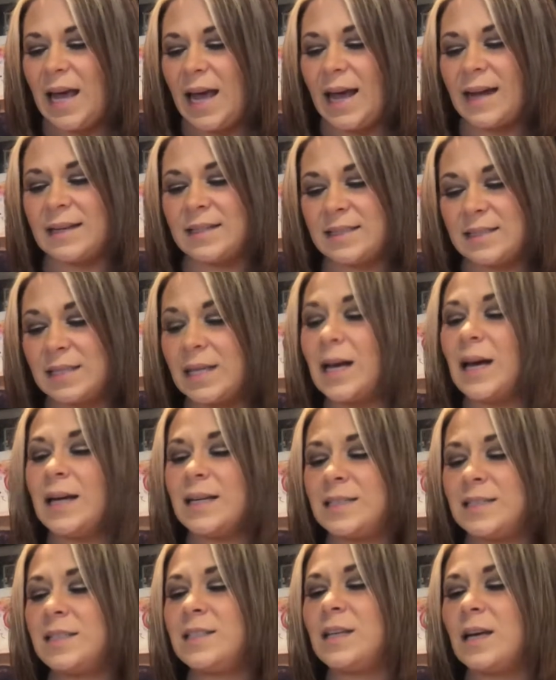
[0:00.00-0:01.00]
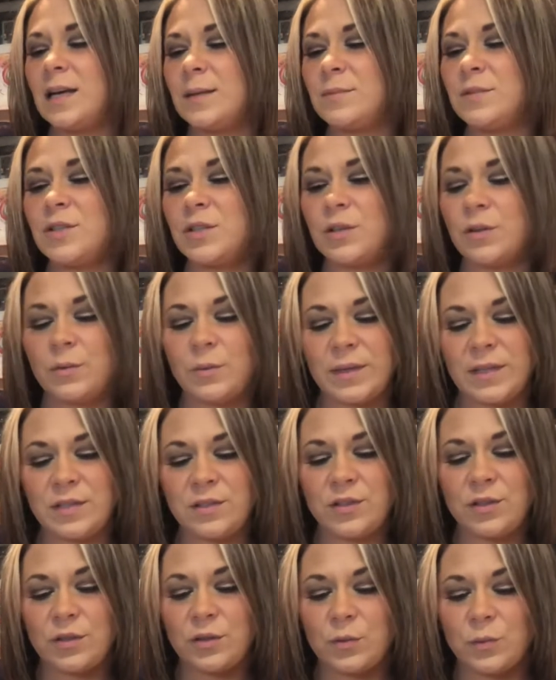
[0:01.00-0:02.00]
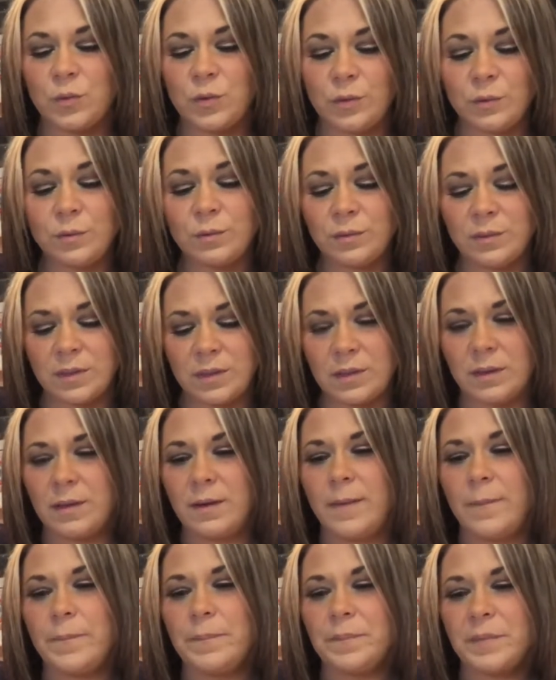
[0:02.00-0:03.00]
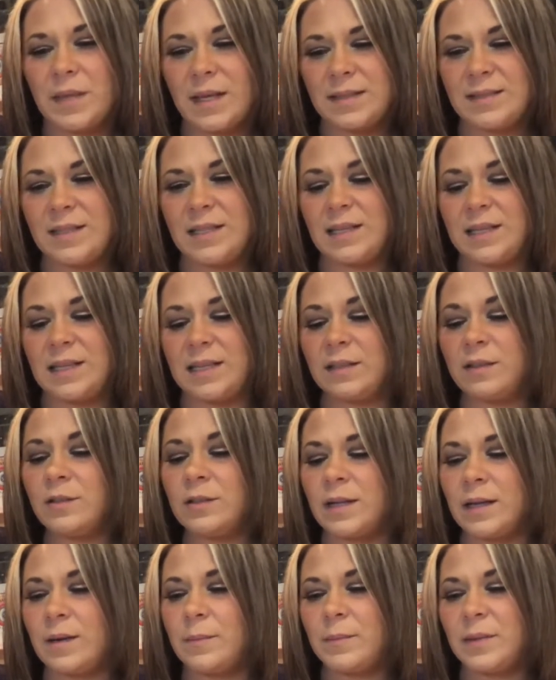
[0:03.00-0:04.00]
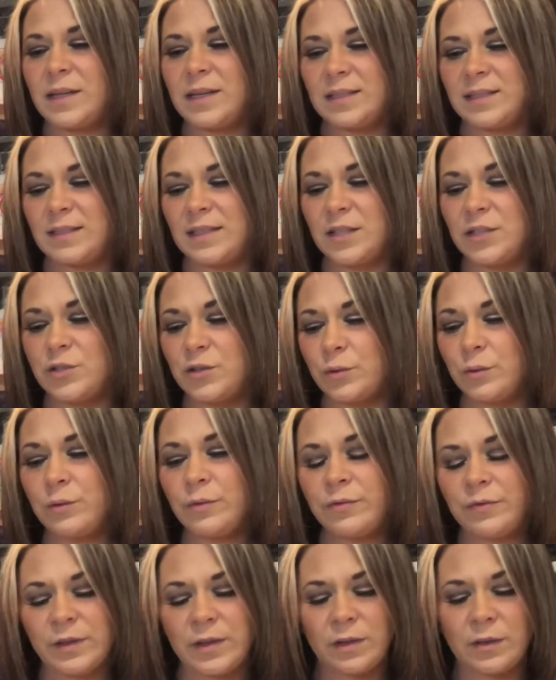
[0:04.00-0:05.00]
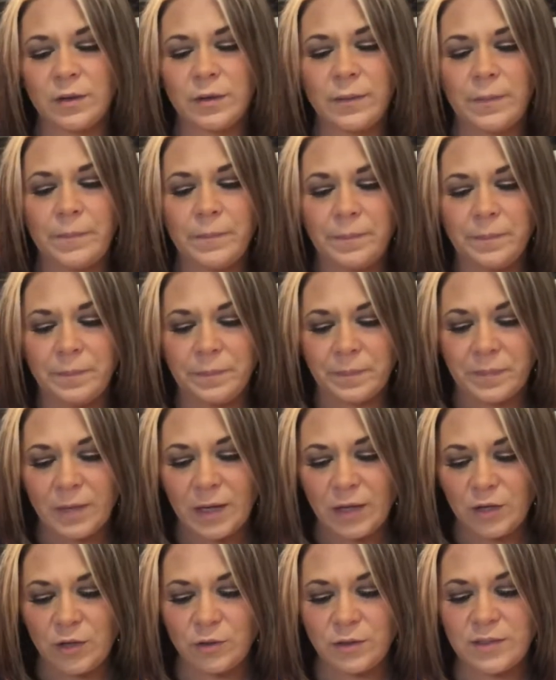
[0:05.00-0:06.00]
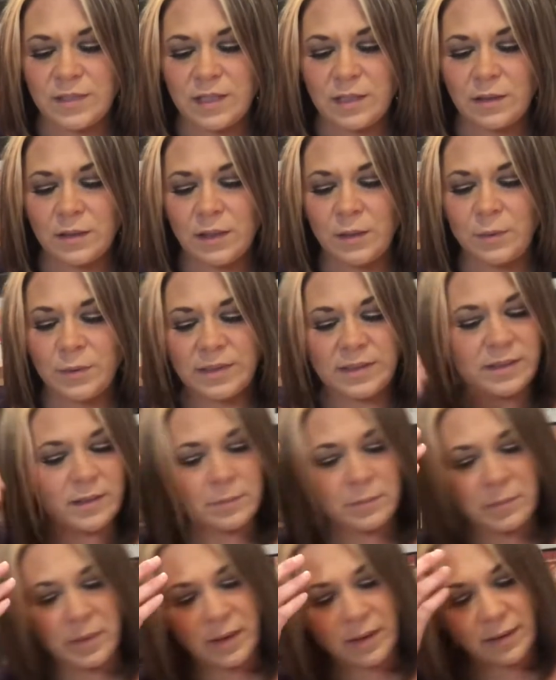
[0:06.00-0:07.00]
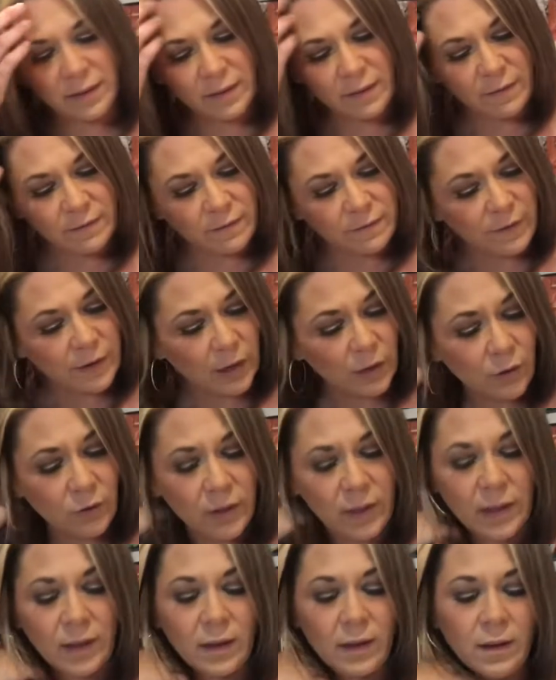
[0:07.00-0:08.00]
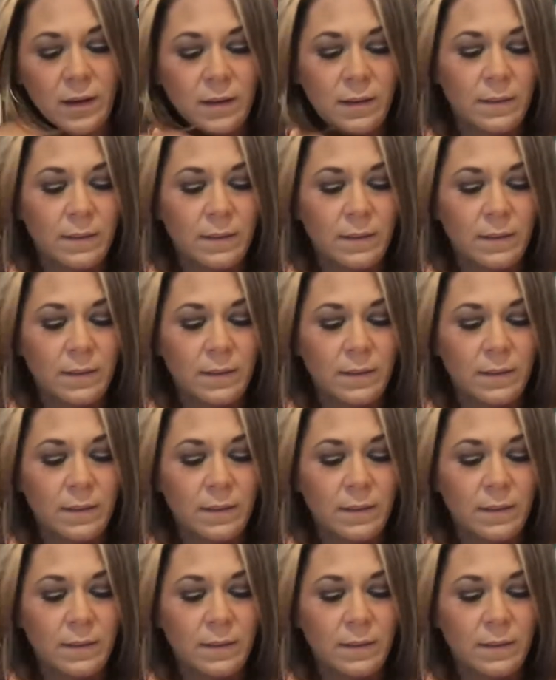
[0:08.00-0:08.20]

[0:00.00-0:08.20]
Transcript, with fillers: And it's kind of time to go into the wound to heal it, because I do feel you're dealing with somebody very